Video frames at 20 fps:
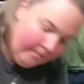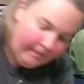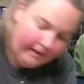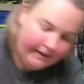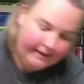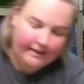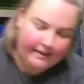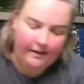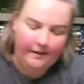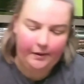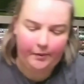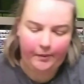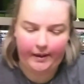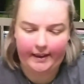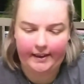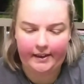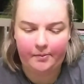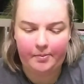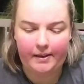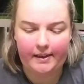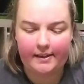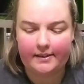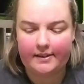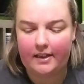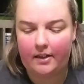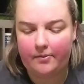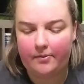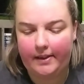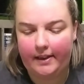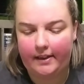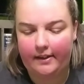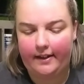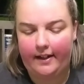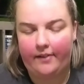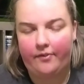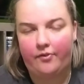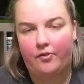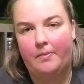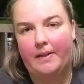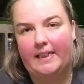But uh, anyway, he picked this up the other
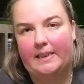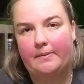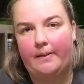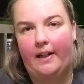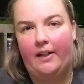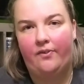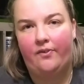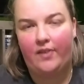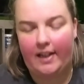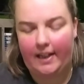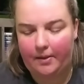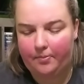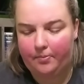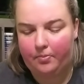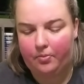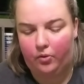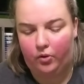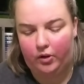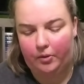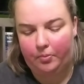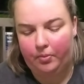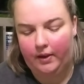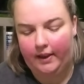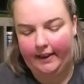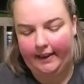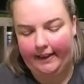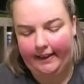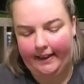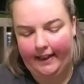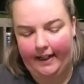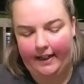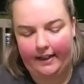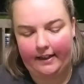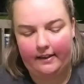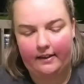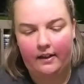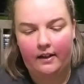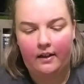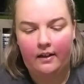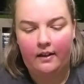day from Best Buy. He finally pulled the plug and got
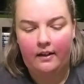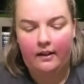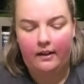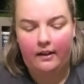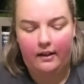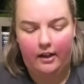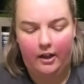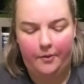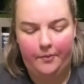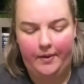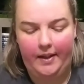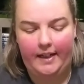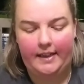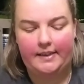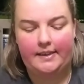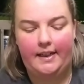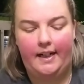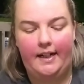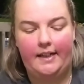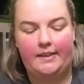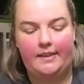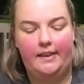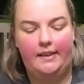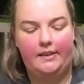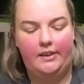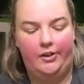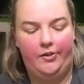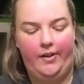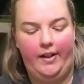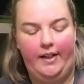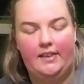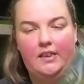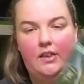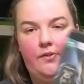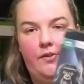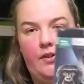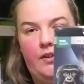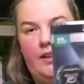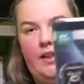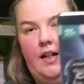it. Um, that is Dynasty's The Greatest
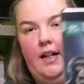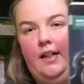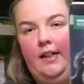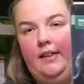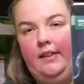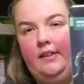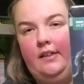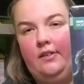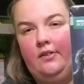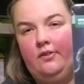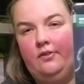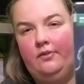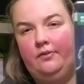of Their Kind.